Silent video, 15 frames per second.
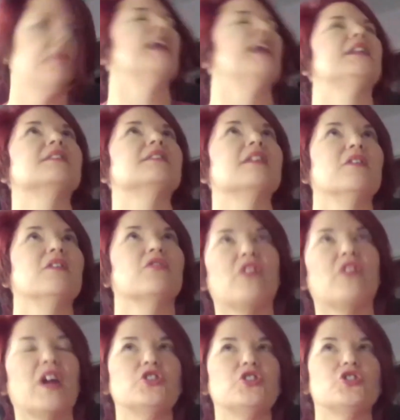meant
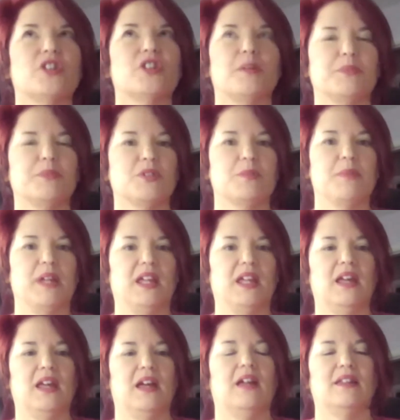friendship to
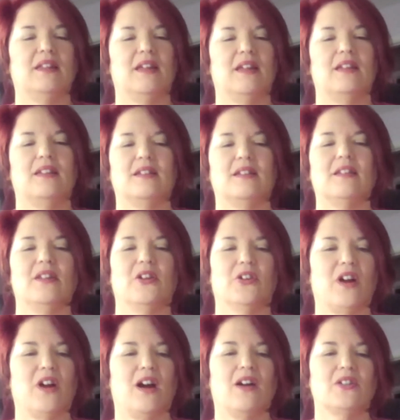me. And then your
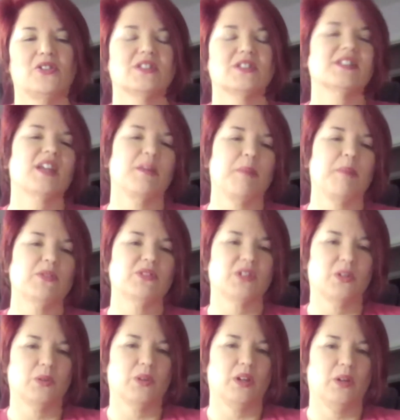card just came out
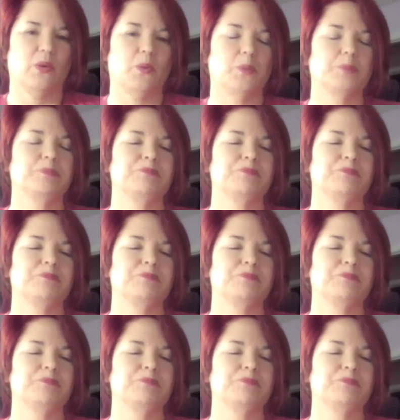so cute.